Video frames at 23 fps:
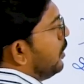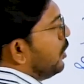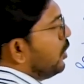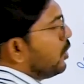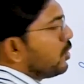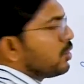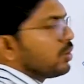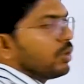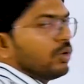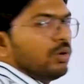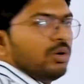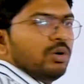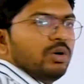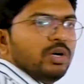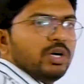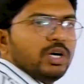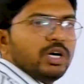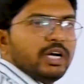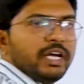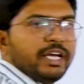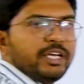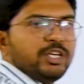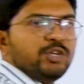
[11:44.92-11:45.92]
So
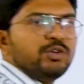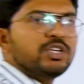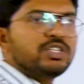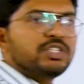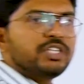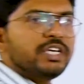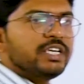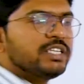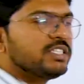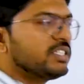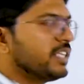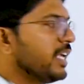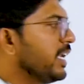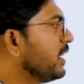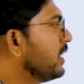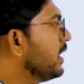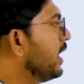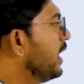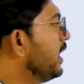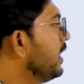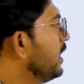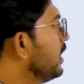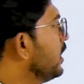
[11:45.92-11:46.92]
USA is saying
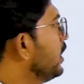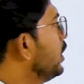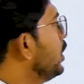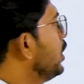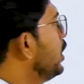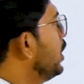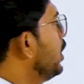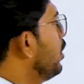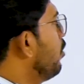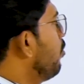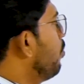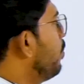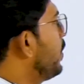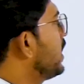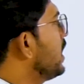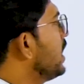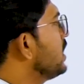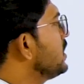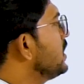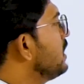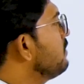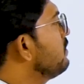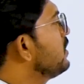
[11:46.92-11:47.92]
that
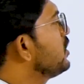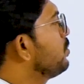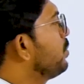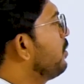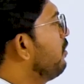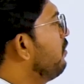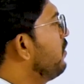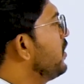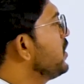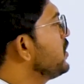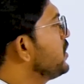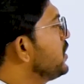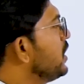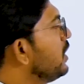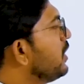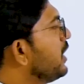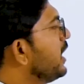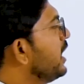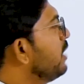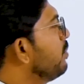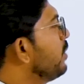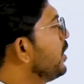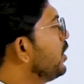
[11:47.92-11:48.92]
because of this preferential
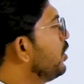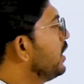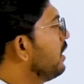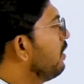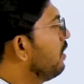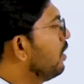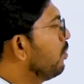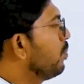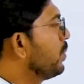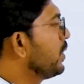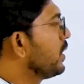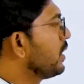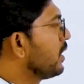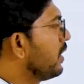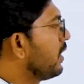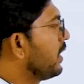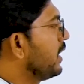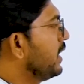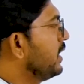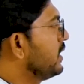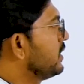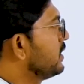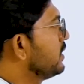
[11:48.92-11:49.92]
treatment to developing
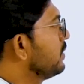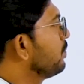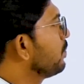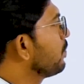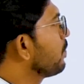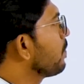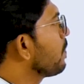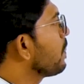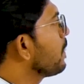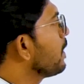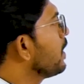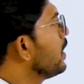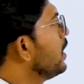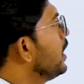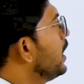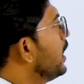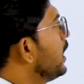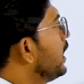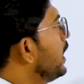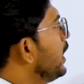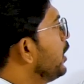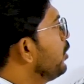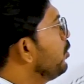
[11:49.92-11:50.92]
countries,
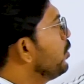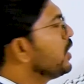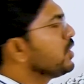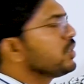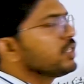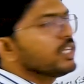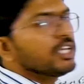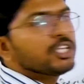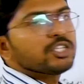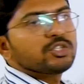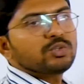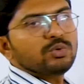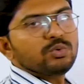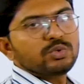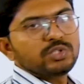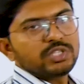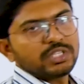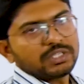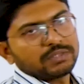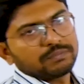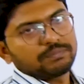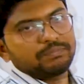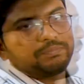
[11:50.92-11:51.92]
USA is
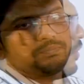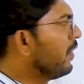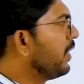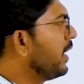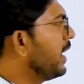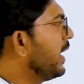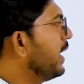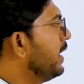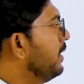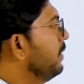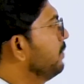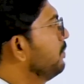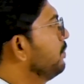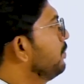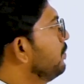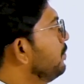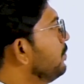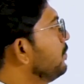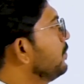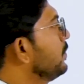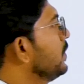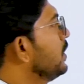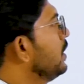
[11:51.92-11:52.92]
losing trade
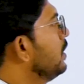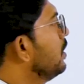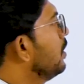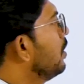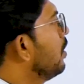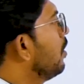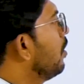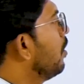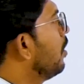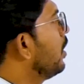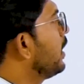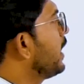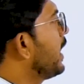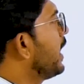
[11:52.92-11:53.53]
or